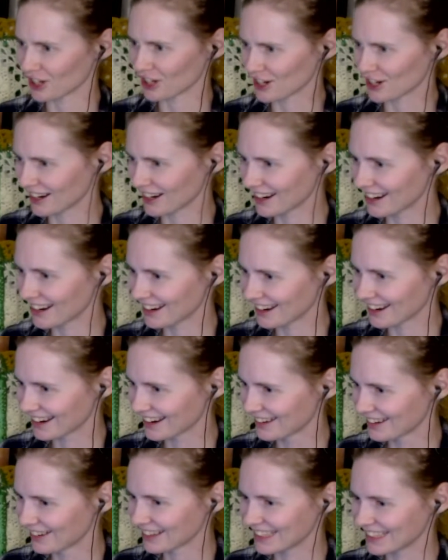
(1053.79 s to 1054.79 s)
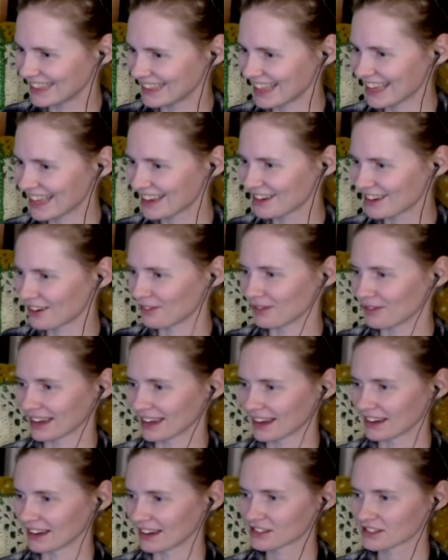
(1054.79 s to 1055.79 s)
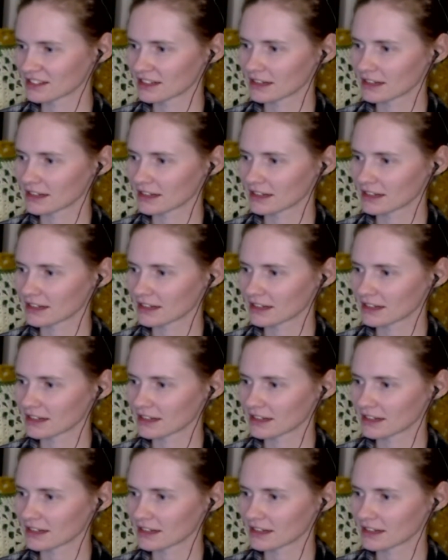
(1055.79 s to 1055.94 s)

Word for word: cook? What did they cook? Oh my gosh.